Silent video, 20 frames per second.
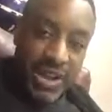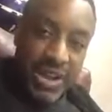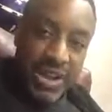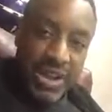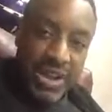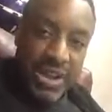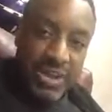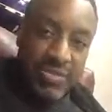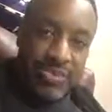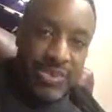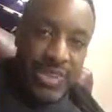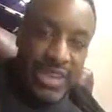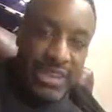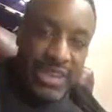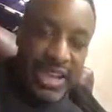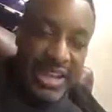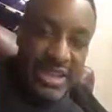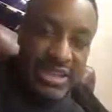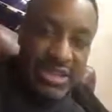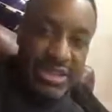
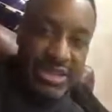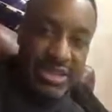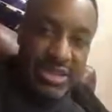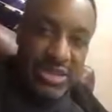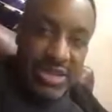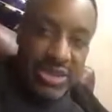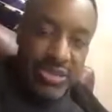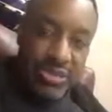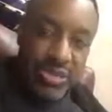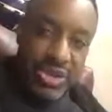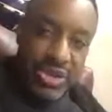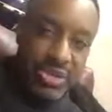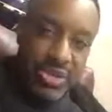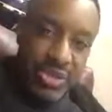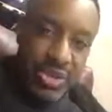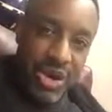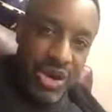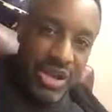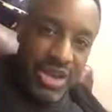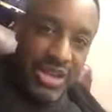It's actually
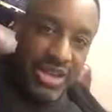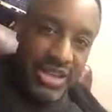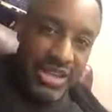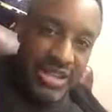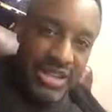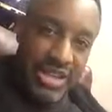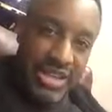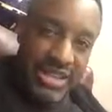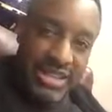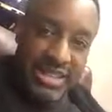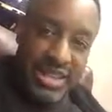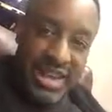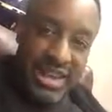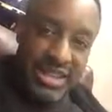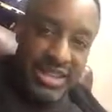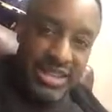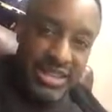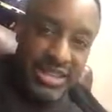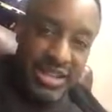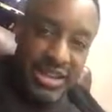marketed. They
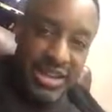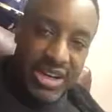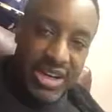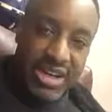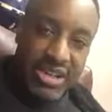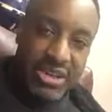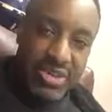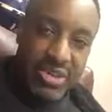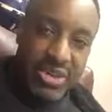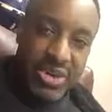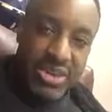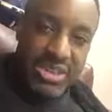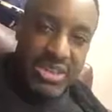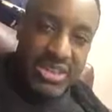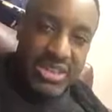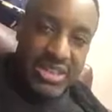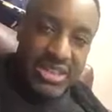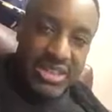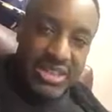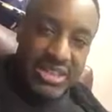decided to target it
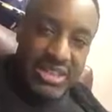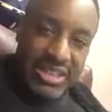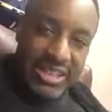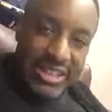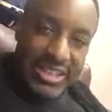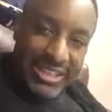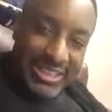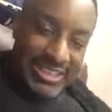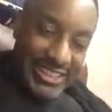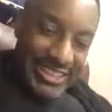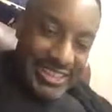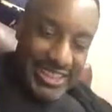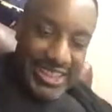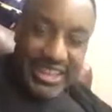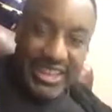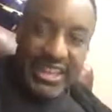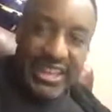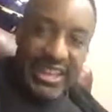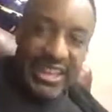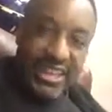towards
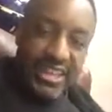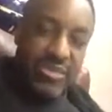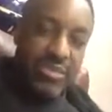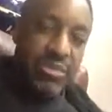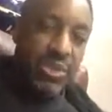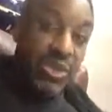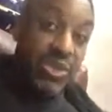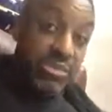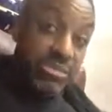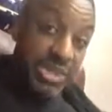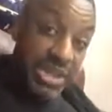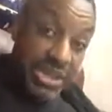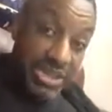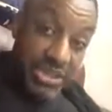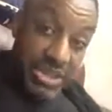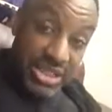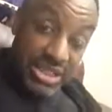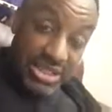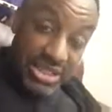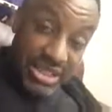agility, both
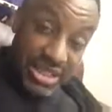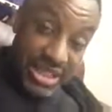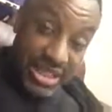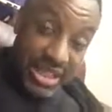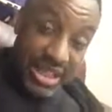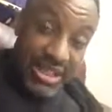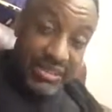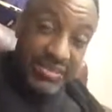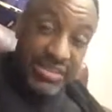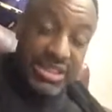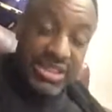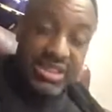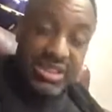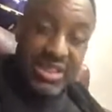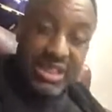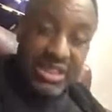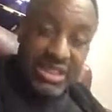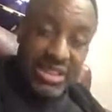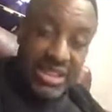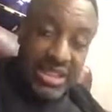mental agility and
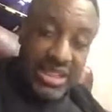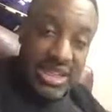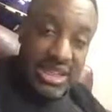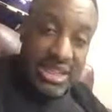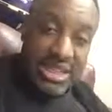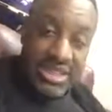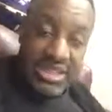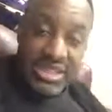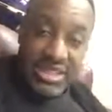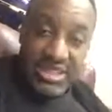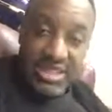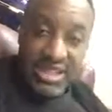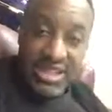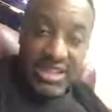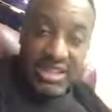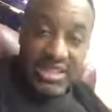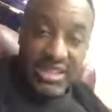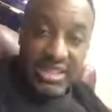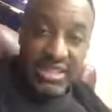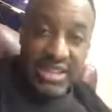physical agility, because they
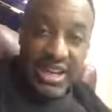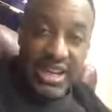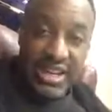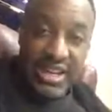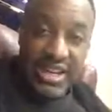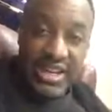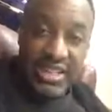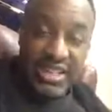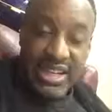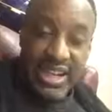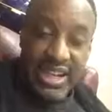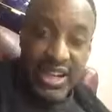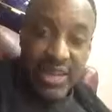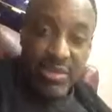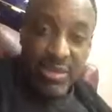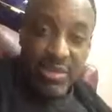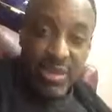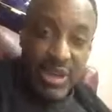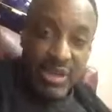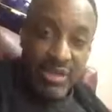said, as excited as I
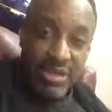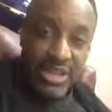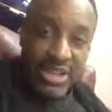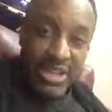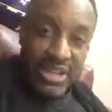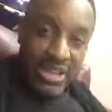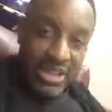am about